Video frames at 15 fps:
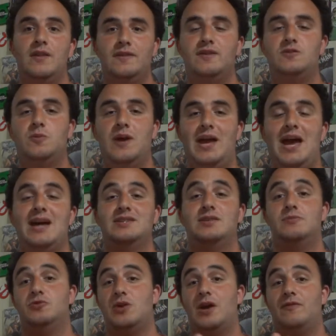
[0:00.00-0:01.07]
This way, as
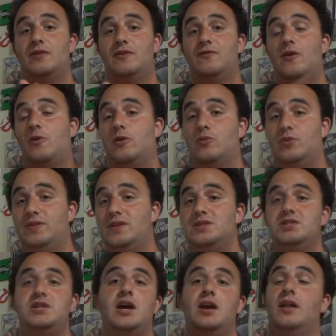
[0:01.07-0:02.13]
I'm traveling forward with
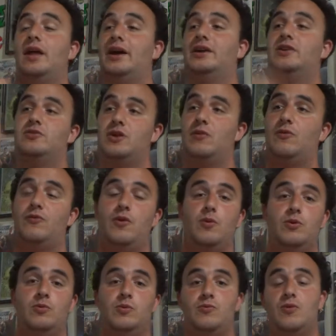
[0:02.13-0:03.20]
this channel, I can travel
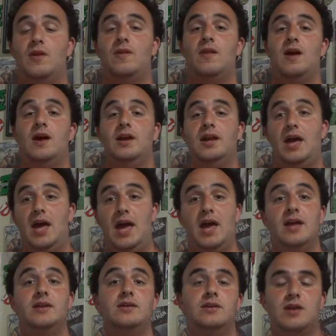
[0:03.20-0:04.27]
forward with Frontline
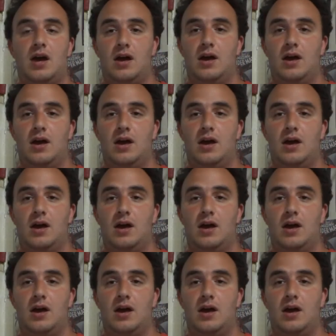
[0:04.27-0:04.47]
and